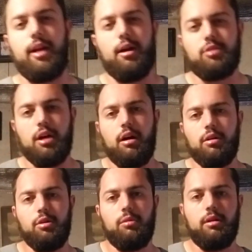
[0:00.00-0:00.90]
how tall
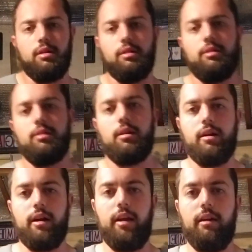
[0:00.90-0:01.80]
you are. All
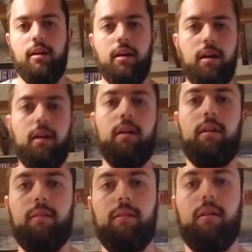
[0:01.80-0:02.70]
right?
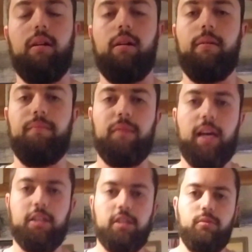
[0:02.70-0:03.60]

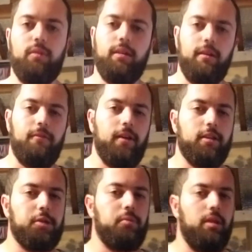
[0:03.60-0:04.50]
That shouldn't really
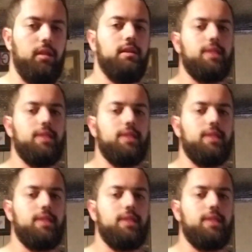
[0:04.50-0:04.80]
affect your release